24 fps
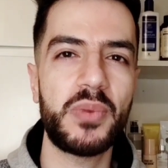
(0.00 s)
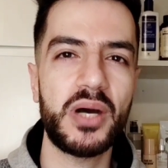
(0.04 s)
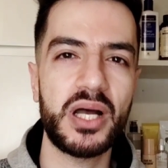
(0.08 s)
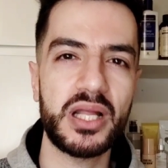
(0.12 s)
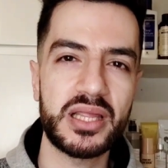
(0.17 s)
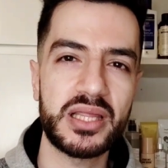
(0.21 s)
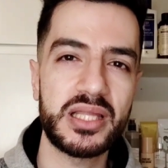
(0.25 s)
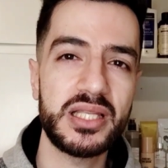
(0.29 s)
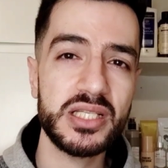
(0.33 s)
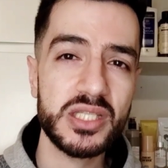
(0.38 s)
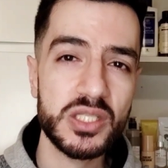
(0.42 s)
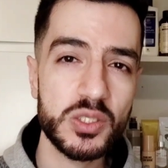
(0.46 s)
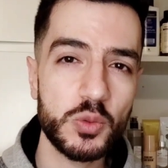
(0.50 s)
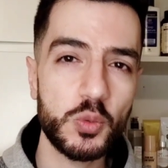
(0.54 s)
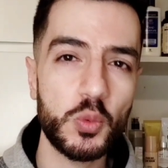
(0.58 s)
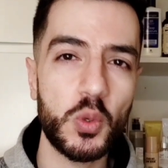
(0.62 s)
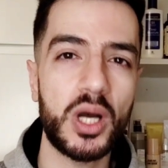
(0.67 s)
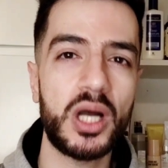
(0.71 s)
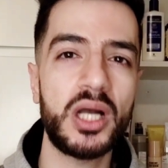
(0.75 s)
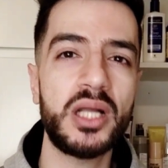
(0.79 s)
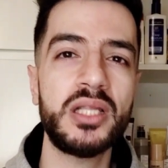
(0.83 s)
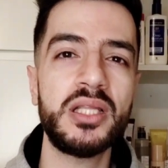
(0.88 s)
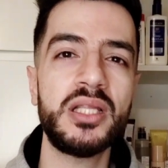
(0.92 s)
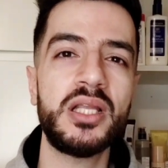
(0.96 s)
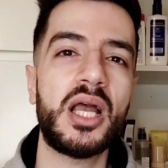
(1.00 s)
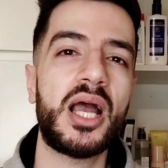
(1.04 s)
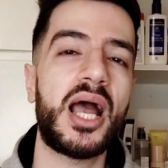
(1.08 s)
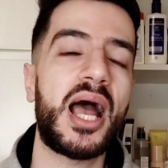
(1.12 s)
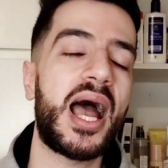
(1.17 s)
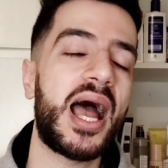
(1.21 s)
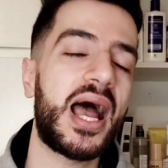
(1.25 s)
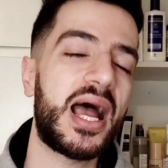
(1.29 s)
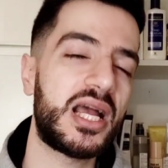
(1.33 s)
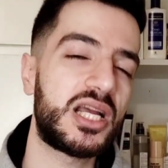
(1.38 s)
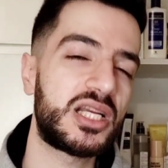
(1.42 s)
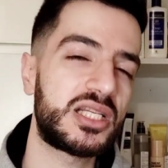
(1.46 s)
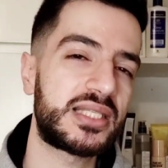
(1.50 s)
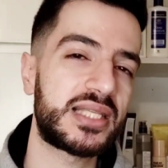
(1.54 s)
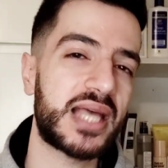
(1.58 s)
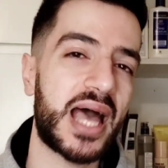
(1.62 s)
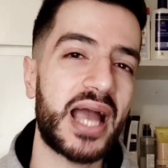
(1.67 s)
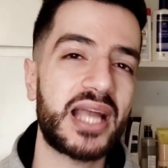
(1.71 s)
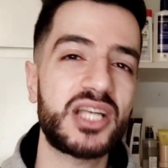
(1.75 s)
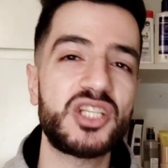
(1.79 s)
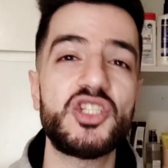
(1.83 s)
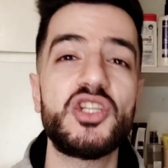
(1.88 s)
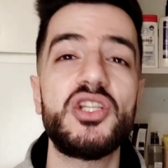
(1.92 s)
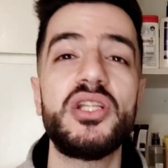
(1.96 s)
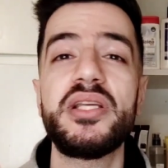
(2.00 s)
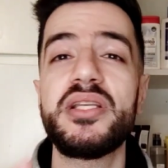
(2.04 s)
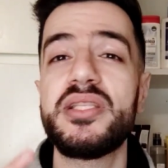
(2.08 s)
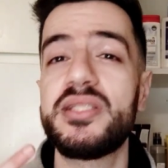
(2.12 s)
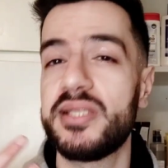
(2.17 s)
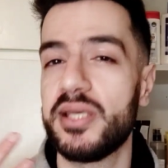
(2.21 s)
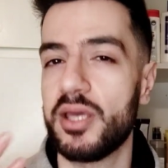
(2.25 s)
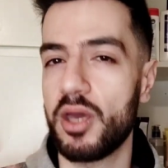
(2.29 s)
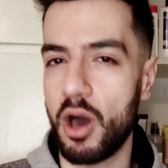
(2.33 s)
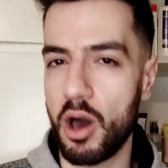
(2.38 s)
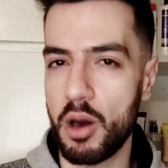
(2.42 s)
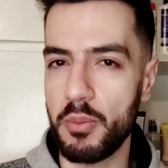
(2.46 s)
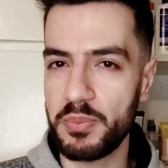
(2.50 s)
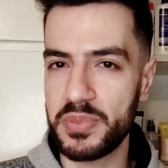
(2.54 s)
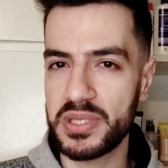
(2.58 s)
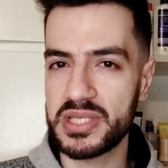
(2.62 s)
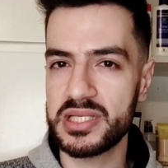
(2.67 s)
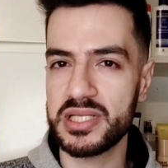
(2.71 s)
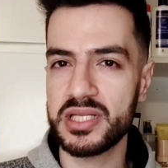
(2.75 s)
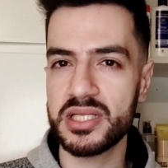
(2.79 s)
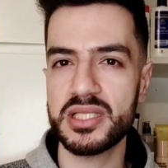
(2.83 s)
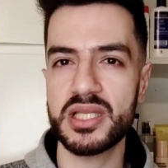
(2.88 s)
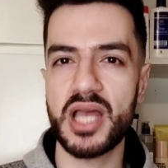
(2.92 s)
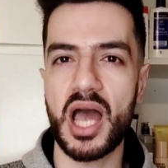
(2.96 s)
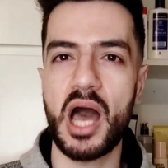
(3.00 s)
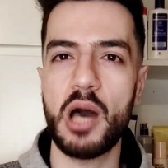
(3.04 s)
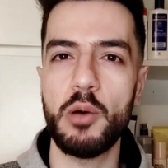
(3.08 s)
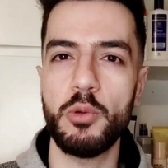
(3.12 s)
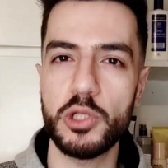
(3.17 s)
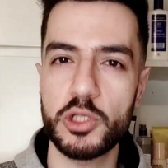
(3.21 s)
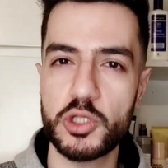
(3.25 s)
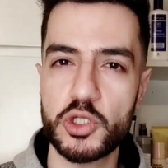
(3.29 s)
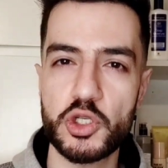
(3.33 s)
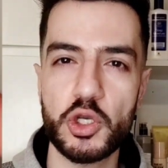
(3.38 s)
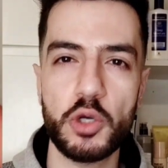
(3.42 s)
but this one is actually the opposite. I will